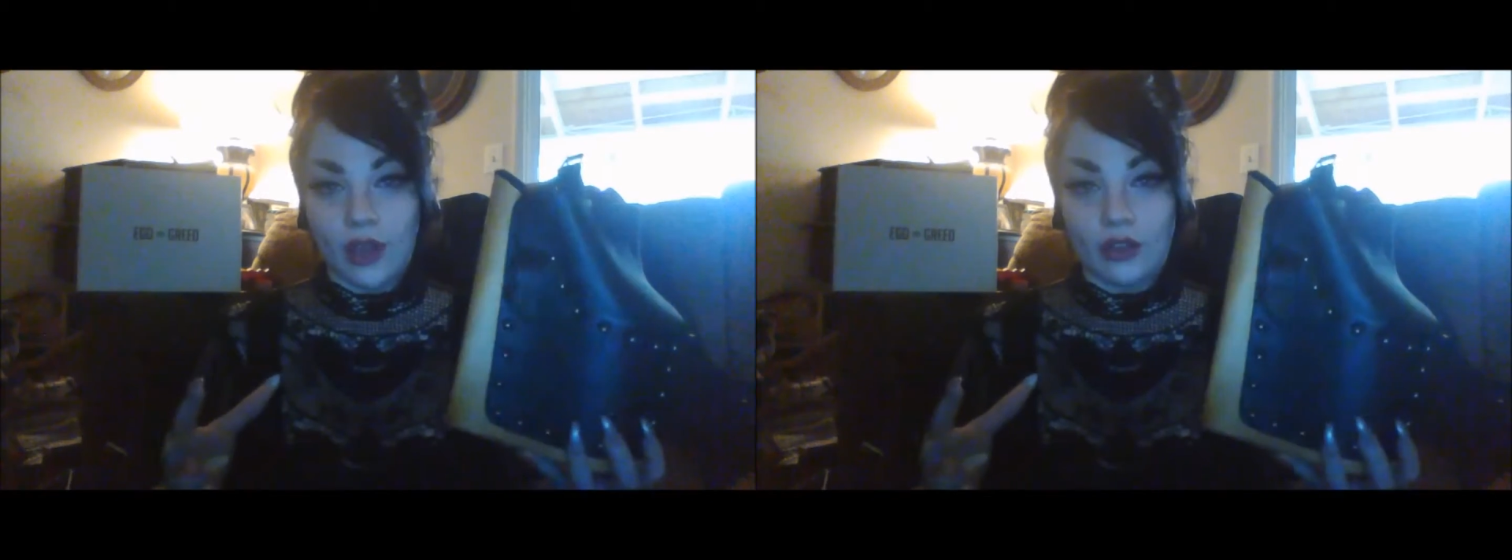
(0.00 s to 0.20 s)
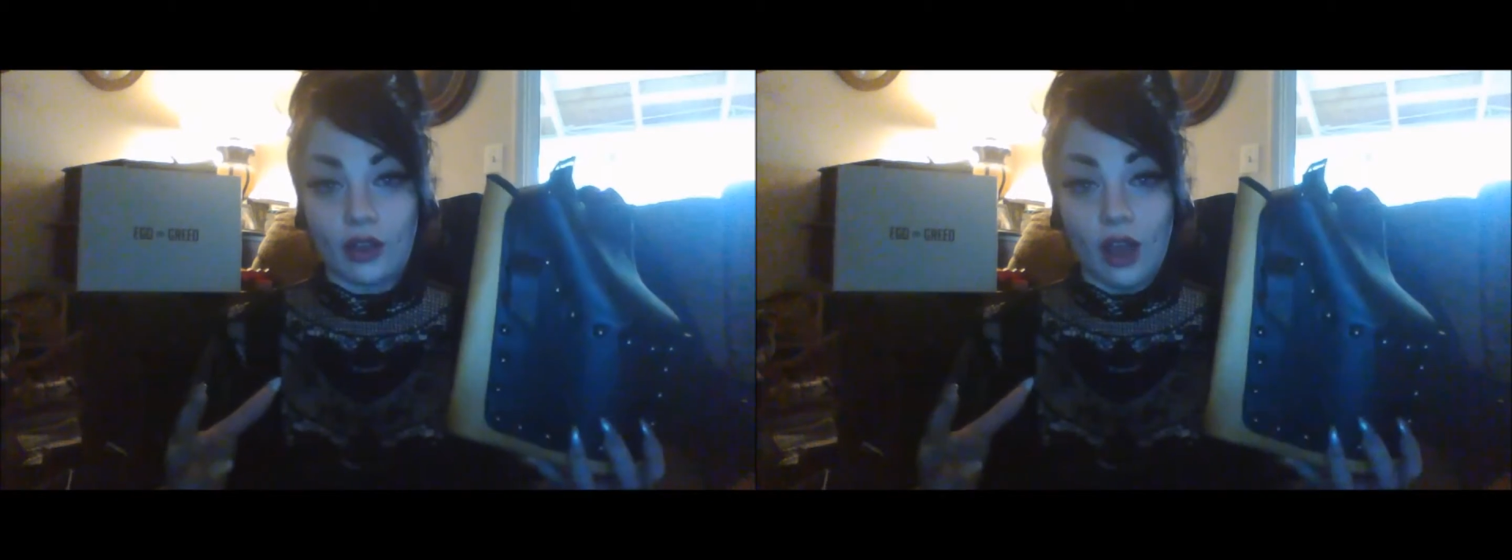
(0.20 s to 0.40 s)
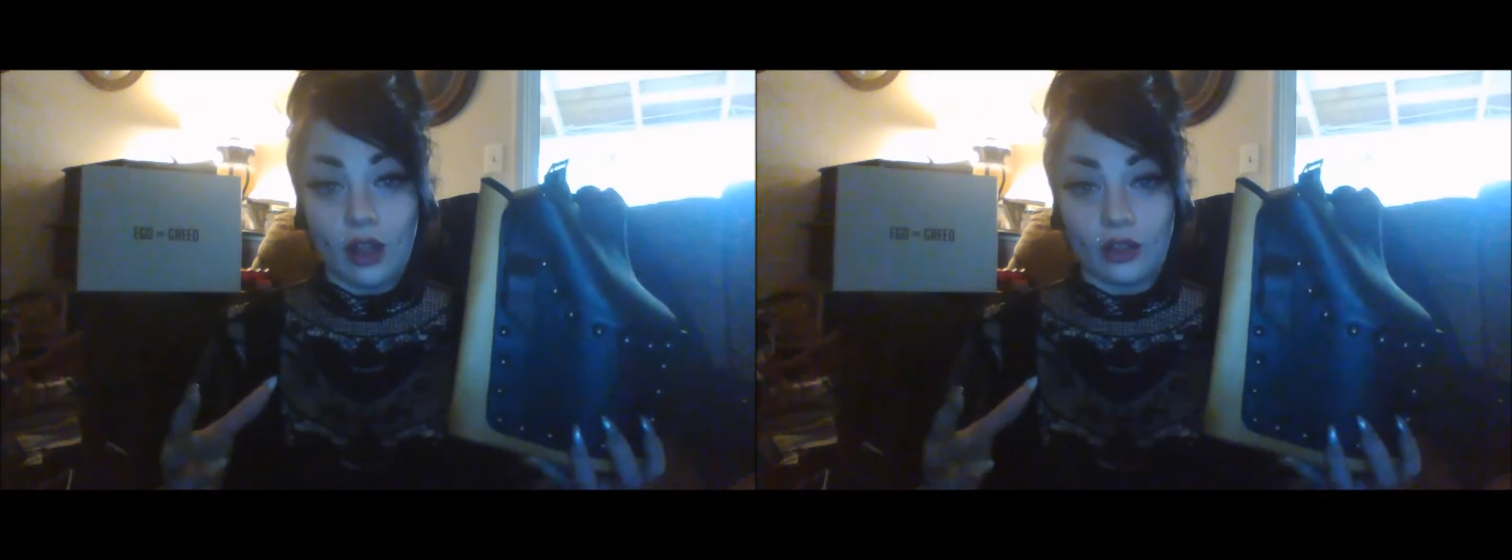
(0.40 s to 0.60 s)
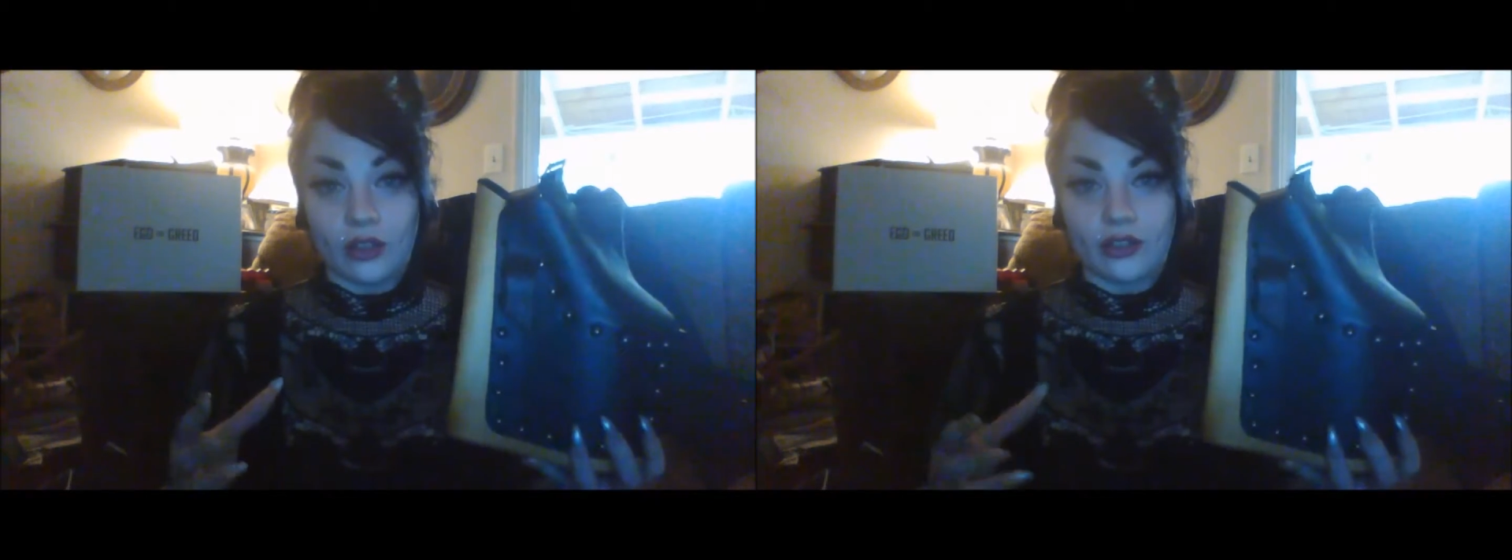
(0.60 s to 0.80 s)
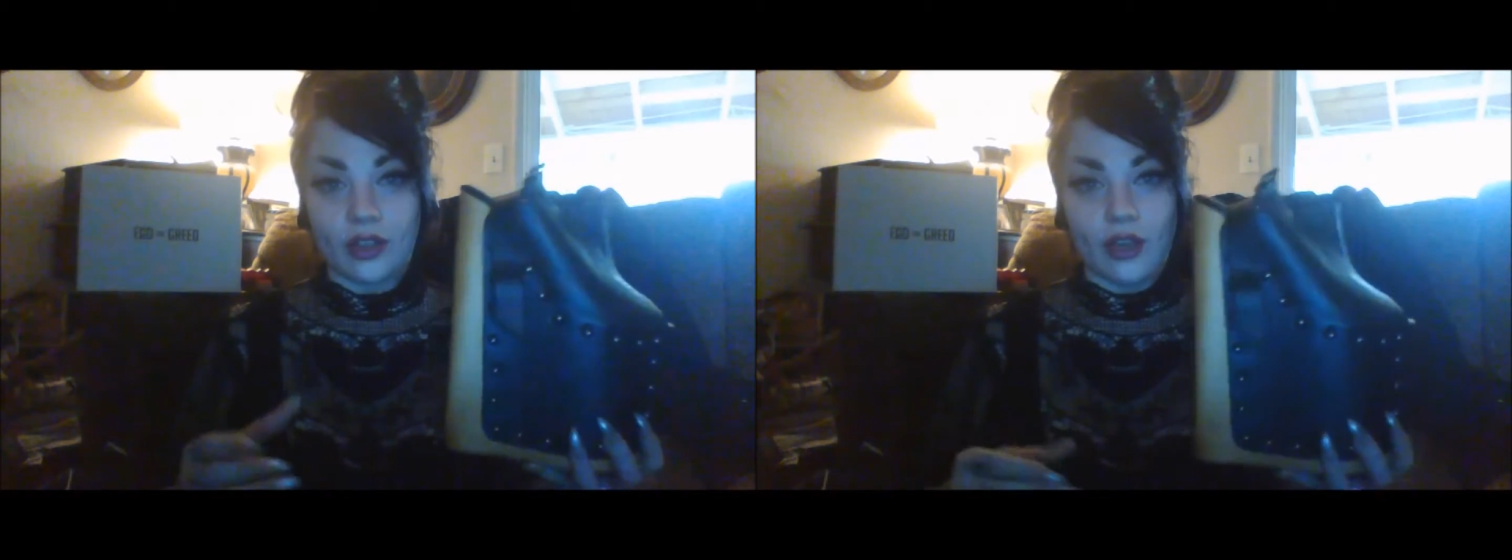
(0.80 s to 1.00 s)
other
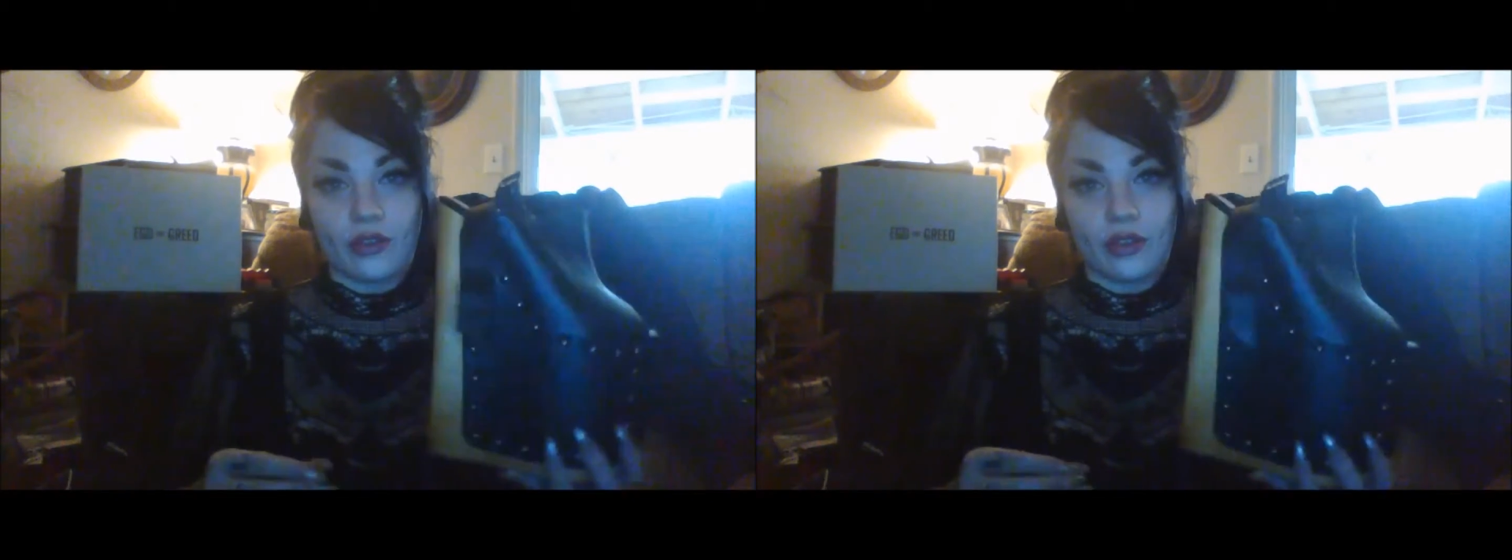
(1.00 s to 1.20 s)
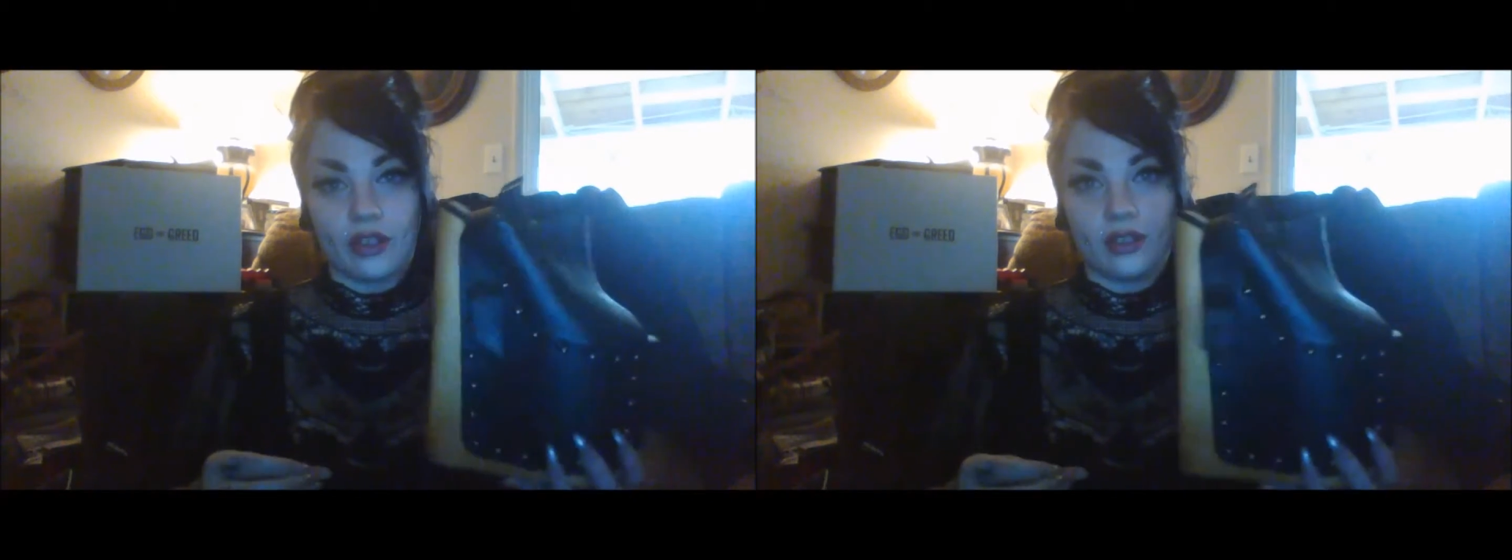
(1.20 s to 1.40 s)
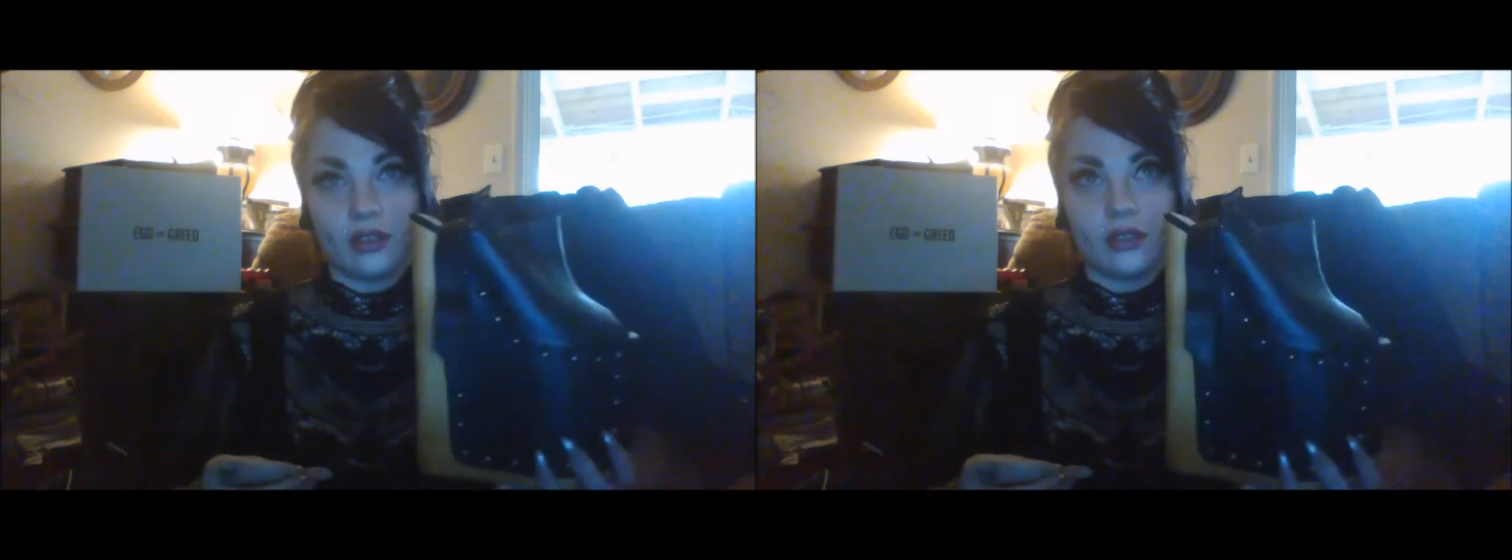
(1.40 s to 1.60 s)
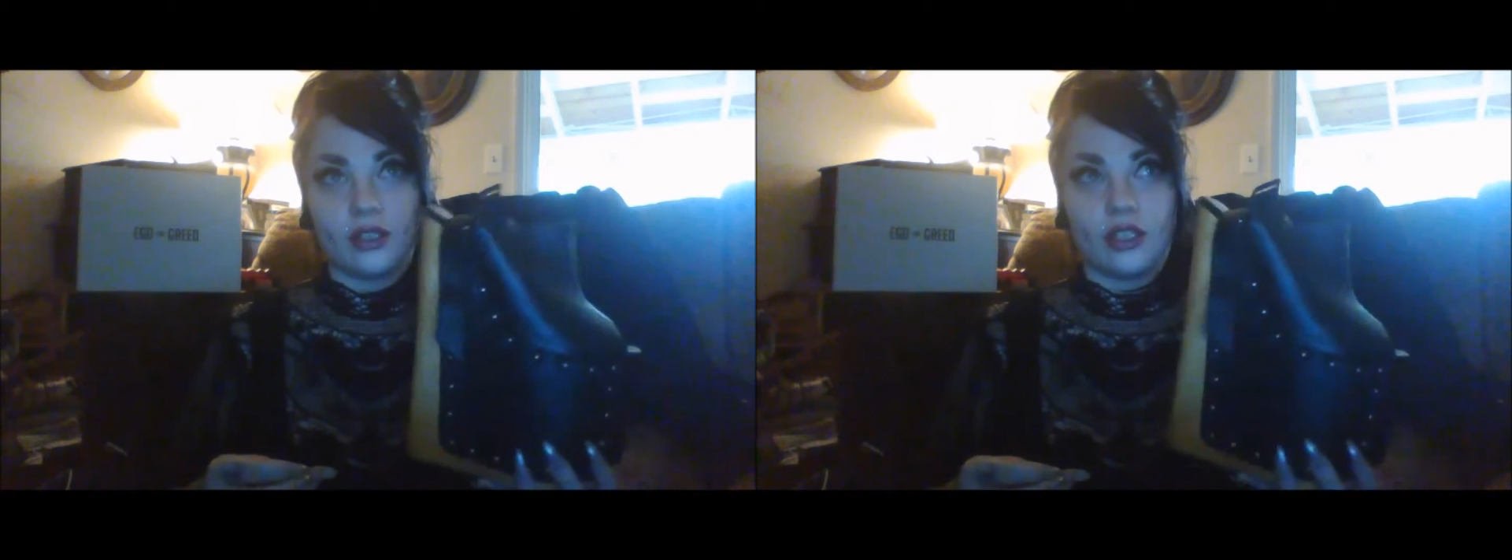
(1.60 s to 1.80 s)
colors other than,